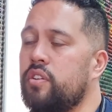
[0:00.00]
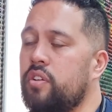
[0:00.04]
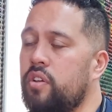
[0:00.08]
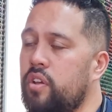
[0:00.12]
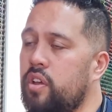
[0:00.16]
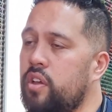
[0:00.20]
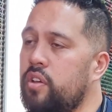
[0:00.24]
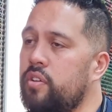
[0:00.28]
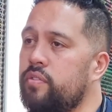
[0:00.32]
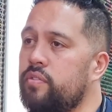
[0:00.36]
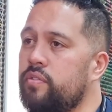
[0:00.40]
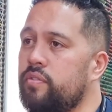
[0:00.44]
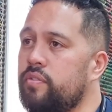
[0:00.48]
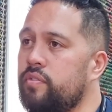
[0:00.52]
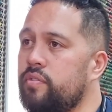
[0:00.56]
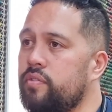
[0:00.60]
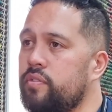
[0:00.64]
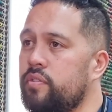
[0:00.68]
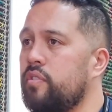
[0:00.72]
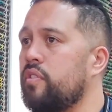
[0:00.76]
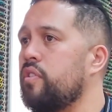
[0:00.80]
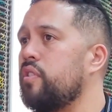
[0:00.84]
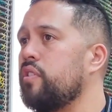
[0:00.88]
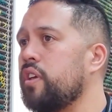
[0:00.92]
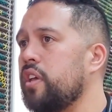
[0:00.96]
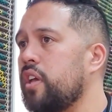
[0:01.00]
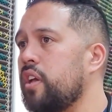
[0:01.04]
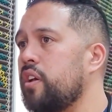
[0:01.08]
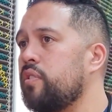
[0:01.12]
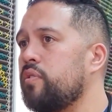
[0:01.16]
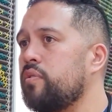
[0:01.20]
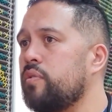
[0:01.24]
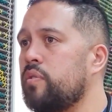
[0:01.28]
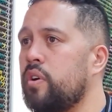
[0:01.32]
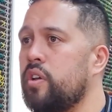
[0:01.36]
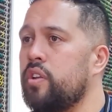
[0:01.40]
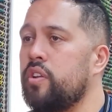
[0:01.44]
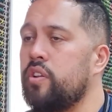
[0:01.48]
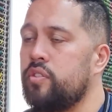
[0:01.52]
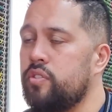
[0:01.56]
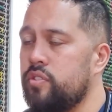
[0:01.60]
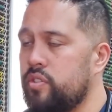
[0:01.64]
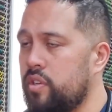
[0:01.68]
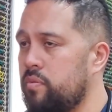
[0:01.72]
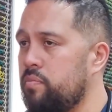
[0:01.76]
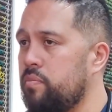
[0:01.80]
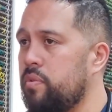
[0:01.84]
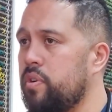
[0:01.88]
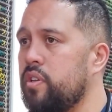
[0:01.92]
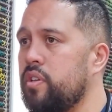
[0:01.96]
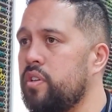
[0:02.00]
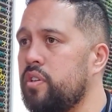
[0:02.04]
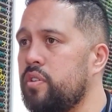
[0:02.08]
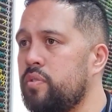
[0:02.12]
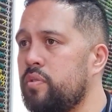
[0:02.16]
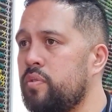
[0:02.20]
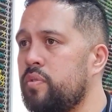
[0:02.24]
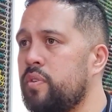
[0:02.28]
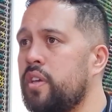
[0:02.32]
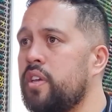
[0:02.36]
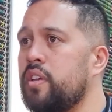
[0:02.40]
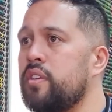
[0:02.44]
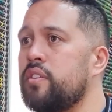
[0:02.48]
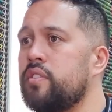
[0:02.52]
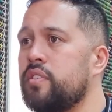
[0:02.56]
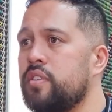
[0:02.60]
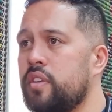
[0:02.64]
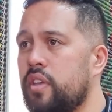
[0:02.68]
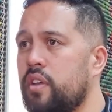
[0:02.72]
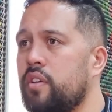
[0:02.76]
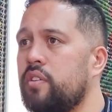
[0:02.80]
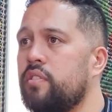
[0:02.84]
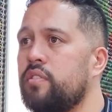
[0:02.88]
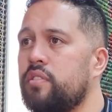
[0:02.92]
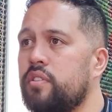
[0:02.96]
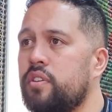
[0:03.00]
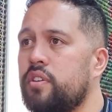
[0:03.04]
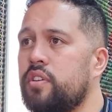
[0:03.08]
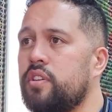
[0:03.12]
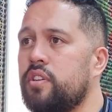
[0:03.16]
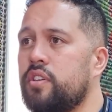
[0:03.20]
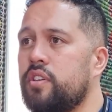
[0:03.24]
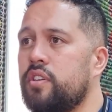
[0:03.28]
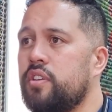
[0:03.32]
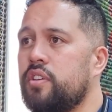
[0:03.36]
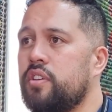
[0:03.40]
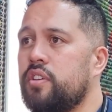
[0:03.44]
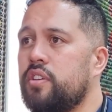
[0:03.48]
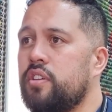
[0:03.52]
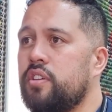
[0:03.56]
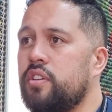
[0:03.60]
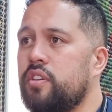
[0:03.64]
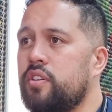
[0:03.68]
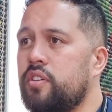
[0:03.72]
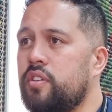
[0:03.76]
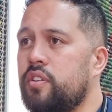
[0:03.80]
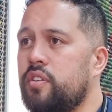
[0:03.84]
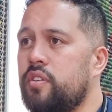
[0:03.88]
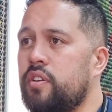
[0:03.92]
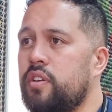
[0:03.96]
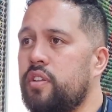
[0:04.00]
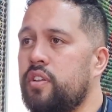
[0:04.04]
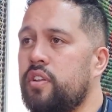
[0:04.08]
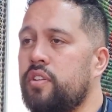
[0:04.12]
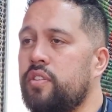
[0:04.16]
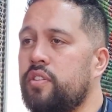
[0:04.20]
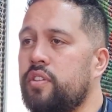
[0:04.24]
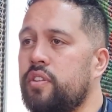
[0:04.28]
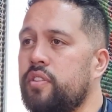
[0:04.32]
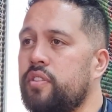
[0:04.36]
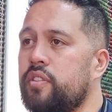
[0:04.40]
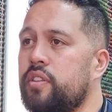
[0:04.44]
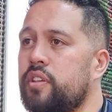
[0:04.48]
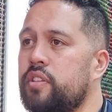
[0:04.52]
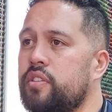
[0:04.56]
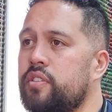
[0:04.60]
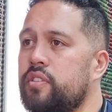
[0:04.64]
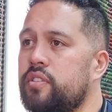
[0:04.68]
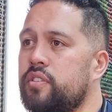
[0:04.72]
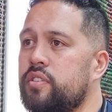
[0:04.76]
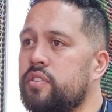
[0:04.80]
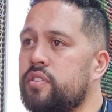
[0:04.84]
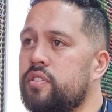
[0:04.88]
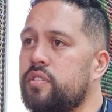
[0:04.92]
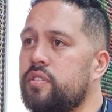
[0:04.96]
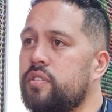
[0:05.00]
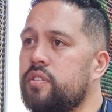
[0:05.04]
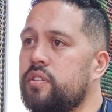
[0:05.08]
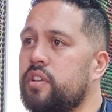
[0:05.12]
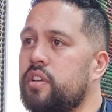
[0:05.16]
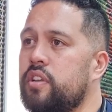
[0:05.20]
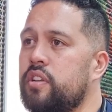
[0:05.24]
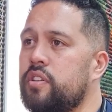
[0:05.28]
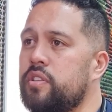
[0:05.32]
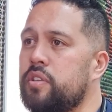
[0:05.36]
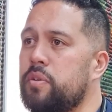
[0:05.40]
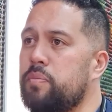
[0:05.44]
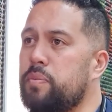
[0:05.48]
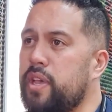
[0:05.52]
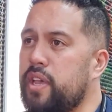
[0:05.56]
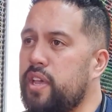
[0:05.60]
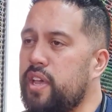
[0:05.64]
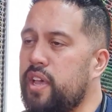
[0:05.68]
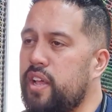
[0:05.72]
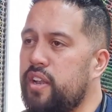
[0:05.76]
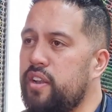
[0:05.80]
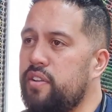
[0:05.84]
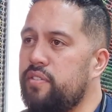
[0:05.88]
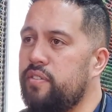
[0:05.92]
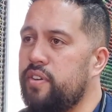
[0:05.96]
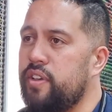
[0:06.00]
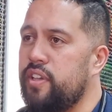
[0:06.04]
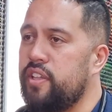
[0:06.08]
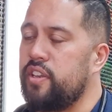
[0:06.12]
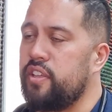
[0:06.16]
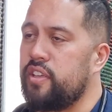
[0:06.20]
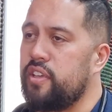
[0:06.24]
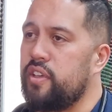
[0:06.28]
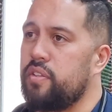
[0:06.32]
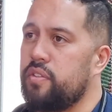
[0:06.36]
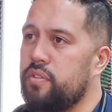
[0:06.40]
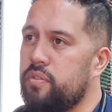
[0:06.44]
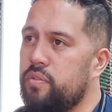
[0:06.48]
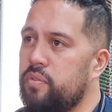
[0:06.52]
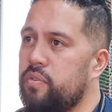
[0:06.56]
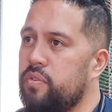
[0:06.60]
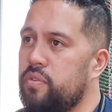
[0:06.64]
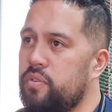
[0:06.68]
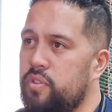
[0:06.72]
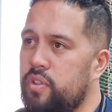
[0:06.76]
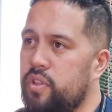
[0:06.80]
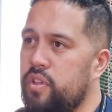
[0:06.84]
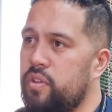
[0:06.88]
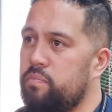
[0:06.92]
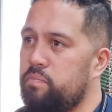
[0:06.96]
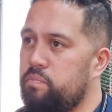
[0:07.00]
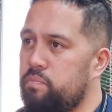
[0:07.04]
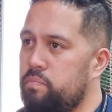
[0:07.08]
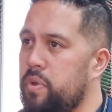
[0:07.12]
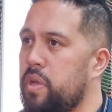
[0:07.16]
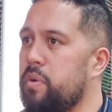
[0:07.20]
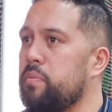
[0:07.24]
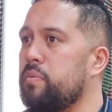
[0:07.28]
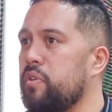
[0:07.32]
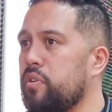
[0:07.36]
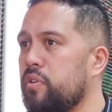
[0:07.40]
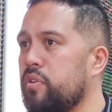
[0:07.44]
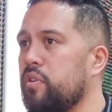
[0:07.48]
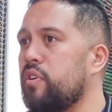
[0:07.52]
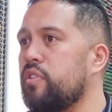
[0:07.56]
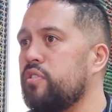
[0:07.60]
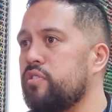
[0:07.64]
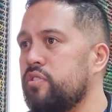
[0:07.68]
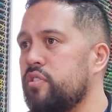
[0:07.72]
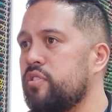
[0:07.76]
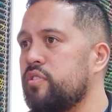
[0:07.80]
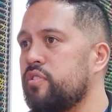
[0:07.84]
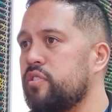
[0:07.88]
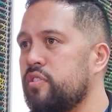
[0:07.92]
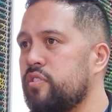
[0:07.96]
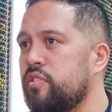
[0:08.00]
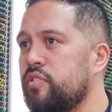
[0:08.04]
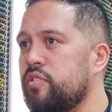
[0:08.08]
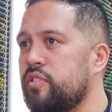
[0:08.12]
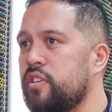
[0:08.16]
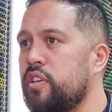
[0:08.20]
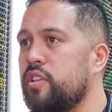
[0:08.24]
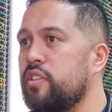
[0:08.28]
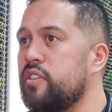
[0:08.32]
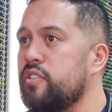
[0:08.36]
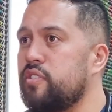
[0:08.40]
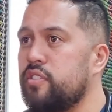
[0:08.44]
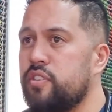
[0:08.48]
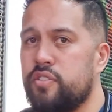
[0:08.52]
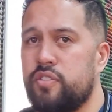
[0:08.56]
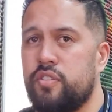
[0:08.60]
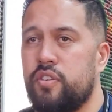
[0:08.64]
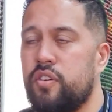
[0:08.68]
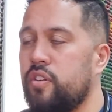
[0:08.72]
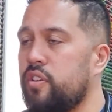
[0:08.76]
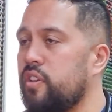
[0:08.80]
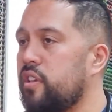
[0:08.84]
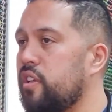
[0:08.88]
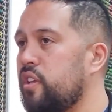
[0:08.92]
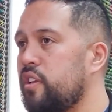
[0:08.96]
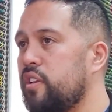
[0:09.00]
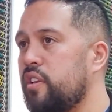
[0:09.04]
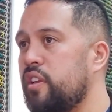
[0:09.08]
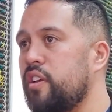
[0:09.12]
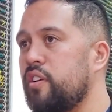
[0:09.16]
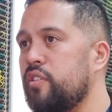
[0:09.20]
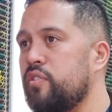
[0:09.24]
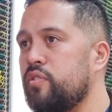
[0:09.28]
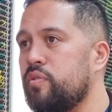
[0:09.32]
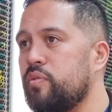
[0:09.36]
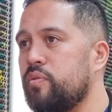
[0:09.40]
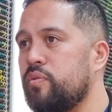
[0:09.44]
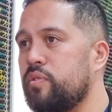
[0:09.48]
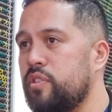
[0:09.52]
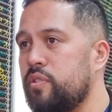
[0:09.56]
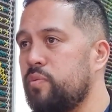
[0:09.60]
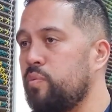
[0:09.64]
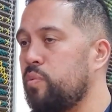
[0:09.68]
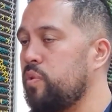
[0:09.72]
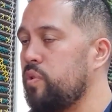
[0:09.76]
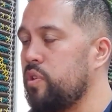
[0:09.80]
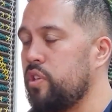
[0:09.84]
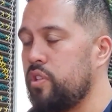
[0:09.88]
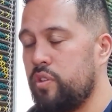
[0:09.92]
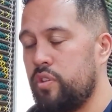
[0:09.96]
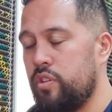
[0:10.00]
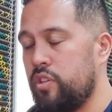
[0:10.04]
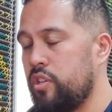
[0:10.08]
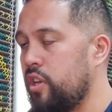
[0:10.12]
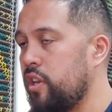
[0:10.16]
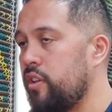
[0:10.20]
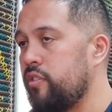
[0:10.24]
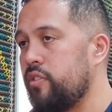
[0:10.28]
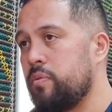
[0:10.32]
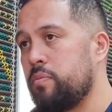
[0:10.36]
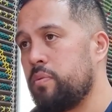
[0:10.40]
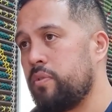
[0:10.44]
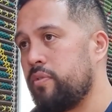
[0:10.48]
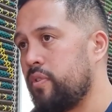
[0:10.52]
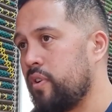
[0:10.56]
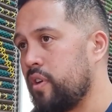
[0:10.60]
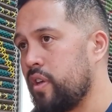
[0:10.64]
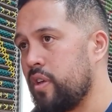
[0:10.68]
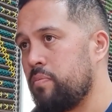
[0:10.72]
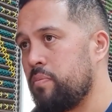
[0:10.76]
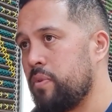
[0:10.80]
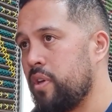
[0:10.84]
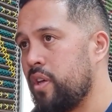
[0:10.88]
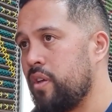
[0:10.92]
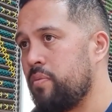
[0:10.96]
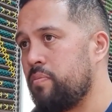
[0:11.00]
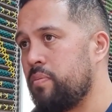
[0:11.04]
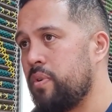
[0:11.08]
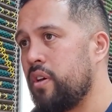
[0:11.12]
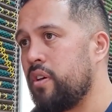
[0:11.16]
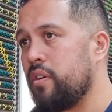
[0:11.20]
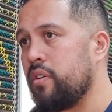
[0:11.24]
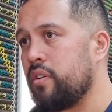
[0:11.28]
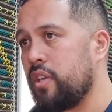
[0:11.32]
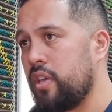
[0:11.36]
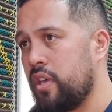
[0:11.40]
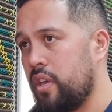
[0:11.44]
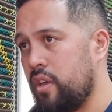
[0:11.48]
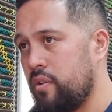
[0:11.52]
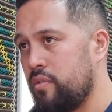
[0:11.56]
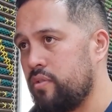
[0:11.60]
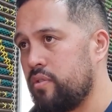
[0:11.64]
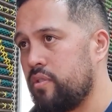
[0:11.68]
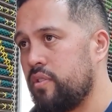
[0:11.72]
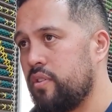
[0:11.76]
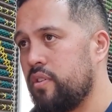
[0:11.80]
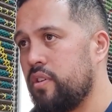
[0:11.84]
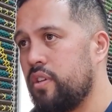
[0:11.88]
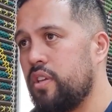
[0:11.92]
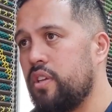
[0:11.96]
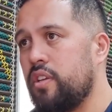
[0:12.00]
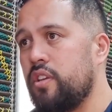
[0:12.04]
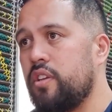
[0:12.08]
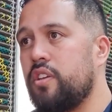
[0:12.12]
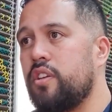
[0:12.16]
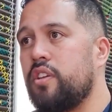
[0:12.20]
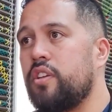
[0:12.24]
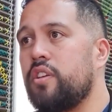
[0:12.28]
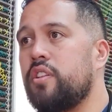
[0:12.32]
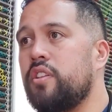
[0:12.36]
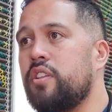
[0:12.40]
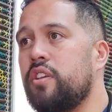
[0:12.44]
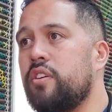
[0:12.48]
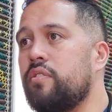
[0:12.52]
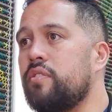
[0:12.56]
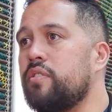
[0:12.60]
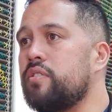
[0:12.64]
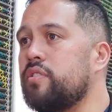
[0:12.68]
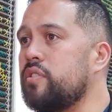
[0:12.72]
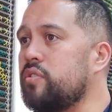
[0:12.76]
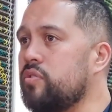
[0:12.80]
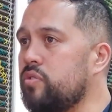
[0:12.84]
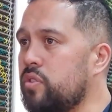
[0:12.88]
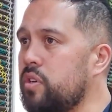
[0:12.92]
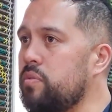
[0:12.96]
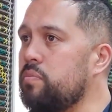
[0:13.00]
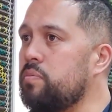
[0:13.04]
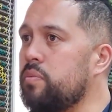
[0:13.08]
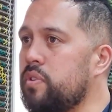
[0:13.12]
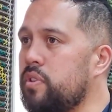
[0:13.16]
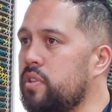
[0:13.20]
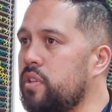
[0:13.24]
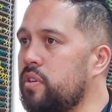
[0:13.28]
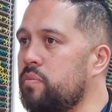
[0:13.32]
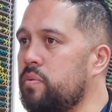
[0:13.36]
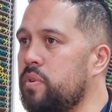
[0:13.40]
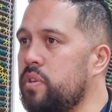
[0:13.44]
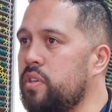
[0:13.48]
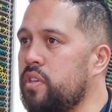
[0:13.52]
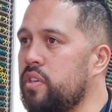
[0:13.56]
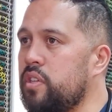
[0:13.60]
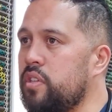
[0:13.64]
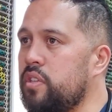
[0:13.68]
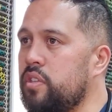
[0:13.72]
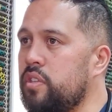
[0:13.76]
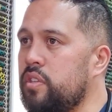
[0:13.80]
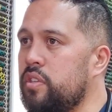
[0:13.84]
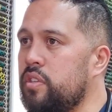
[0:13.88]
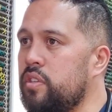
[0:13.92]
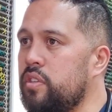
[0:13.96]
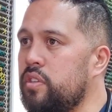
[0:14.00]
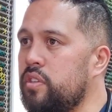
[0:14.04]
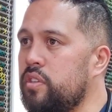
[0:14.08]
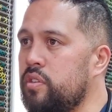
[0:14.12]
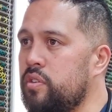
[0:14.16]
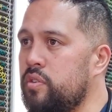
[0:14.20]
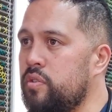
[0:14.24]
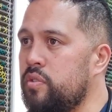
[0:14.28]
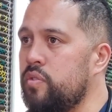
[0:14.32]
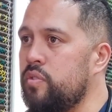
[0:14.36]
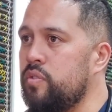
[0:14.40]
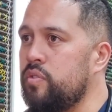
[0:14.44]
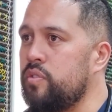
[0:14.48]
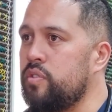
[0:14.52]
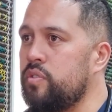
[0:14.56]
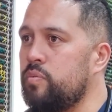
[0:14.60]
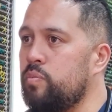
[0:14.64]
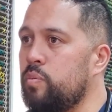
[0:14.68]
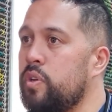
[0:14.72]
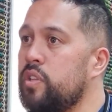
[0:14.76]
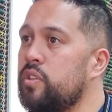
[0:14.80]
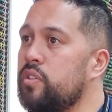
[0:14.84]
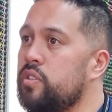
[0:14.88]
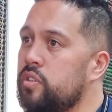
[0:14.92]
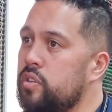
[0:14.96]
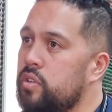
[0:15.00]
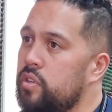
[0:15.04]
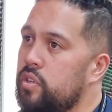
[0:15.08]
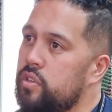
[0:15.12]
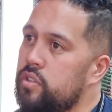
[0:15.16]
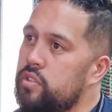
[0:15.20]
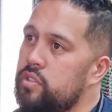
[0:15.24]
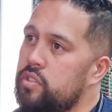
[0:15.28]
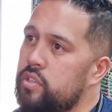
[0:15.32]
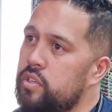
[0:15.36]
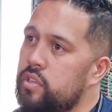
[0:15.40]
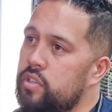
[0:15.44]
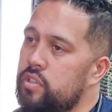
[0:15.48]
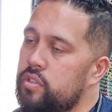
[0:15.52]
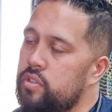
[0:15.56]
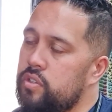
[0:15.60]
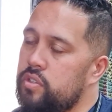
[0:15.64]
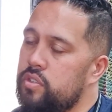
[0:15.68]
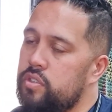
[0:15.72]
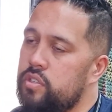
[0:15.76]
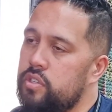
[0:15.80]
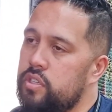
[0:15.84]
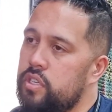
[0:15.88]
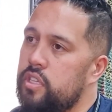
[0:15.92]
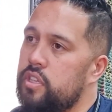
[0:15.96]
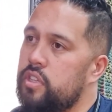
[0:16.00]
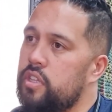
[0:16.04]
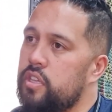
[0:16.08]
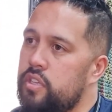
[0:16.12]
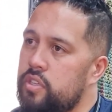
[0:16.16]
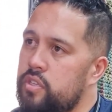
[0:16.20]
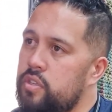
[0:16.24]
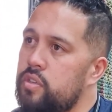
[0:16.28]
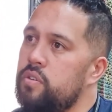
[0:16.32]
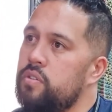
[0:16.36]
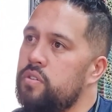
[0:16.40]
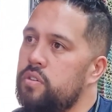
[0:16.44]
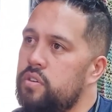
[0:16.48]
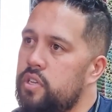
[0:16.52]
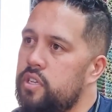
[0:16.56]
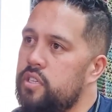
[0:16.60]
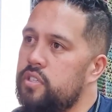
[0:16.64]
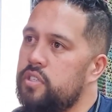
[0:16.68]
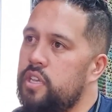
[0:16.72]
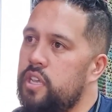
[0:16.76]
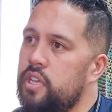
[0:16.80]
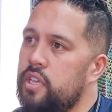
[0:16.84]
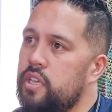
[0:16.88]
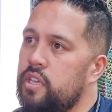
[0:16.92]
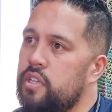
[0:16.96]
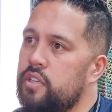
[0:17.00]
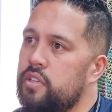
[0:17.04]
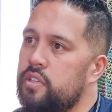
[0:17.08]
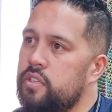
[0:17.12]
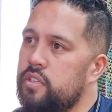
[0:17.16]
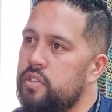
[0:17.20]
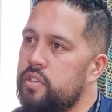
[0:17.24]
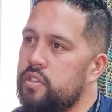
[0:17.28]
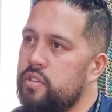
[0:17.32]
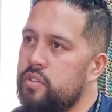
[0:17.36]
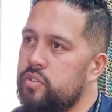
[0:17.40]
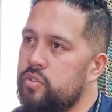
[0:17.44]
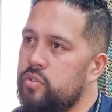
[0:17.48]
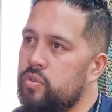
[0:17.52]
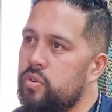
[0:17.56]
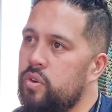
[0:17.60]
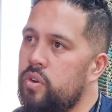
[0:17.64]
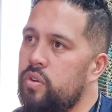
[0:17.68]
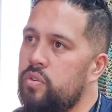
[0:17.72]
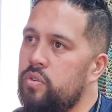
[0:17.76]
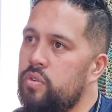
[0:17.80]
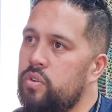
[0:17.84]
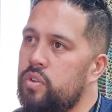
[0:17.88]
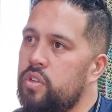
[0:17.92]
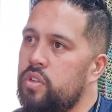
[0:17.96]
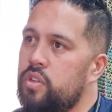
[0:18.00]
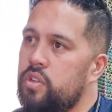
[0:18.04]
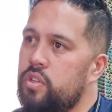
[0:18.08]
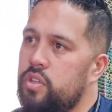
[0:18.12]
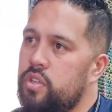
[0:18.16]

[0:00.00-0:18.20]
that I've got gout, or I know somebody who has gout. And I think that's it's about elevating it through the public consciousness to say this is not an actual, you don't have to be whakama about gout. There is a treatment that we can use, one to get the acute attack under control.